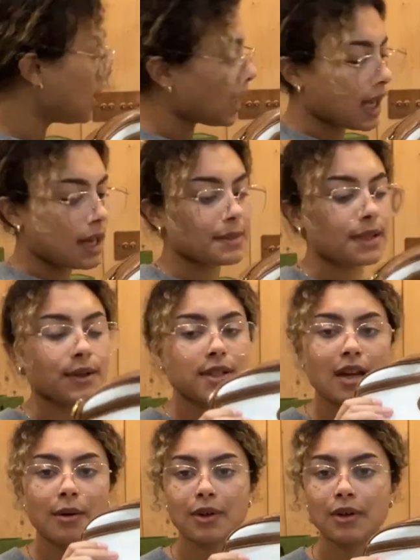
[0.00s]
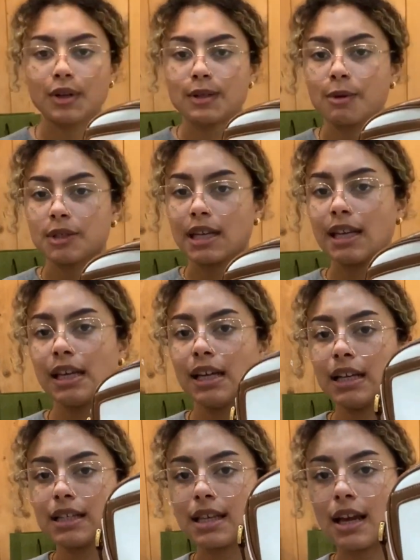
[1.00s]
So I'll start with the crossbody.
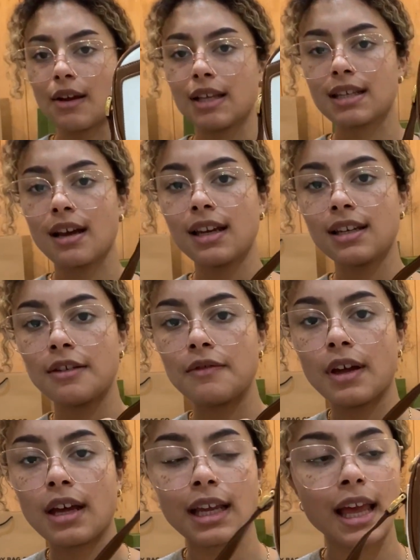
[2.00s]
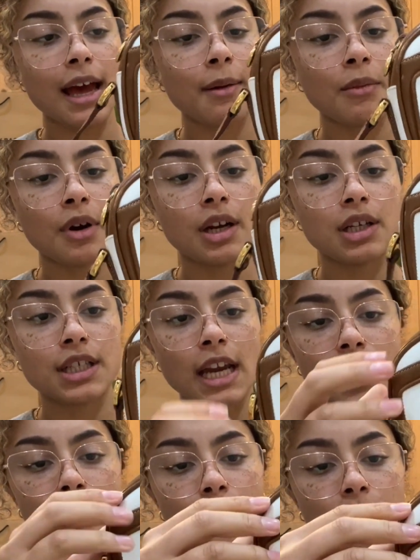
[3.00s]
So it's kind of a camera
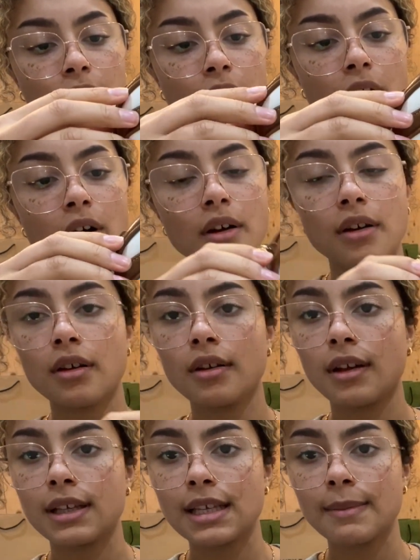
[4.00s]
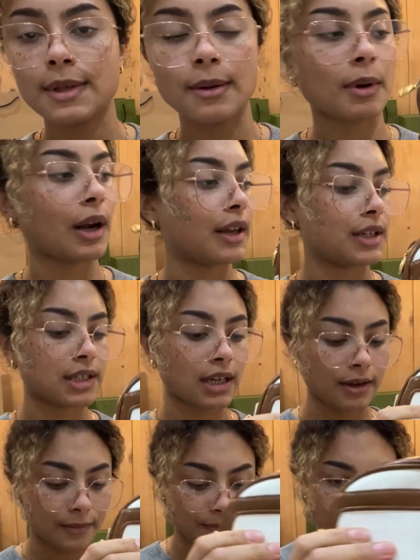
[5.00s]
shape. We've got a zip top
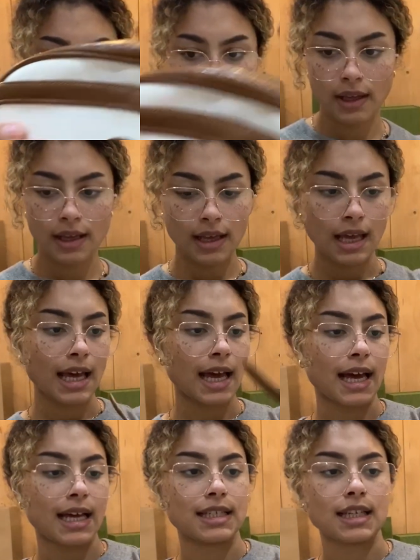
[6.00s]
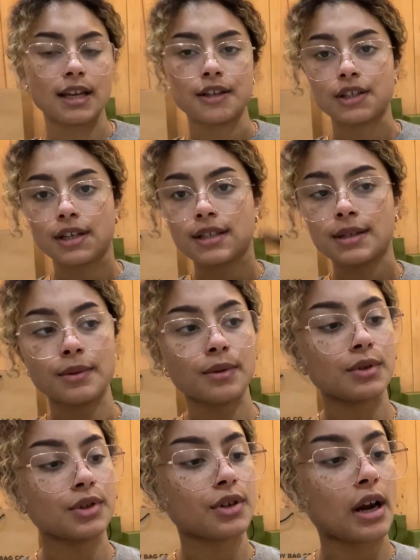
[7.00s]
closure and an adjustable
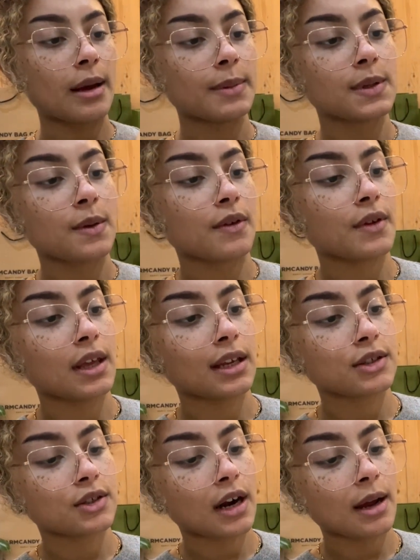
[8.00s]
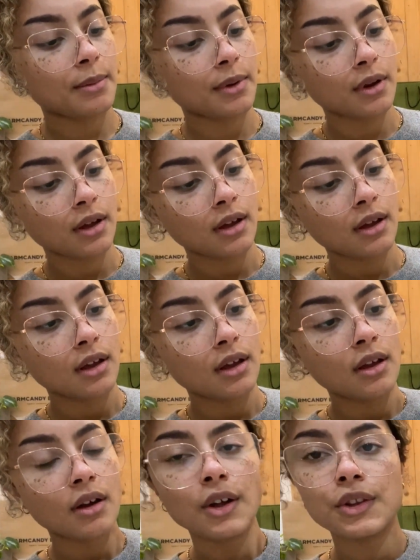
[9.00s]
strap. So we've got that strap
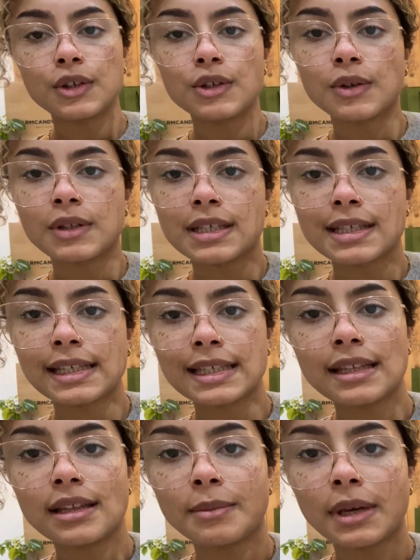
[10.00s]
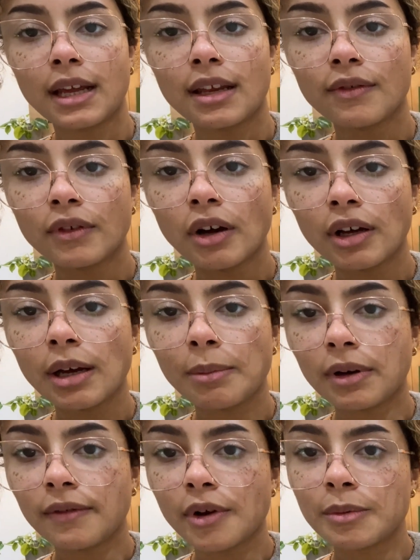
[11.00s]
on the shortest set at the minute. You've got a couple
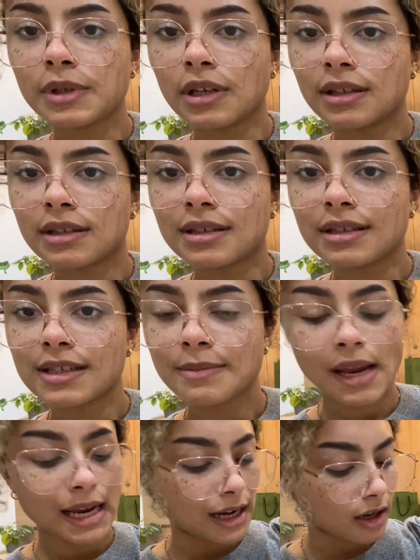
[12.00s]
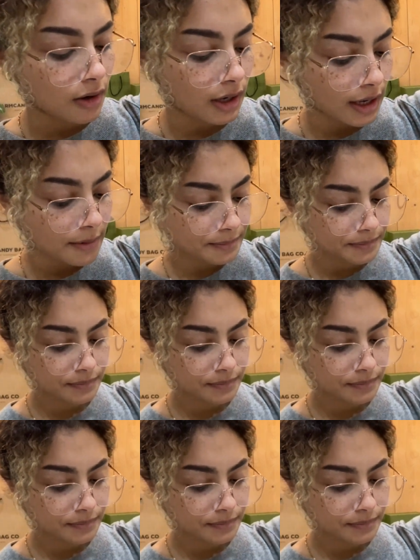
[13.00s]
of options to make it longer.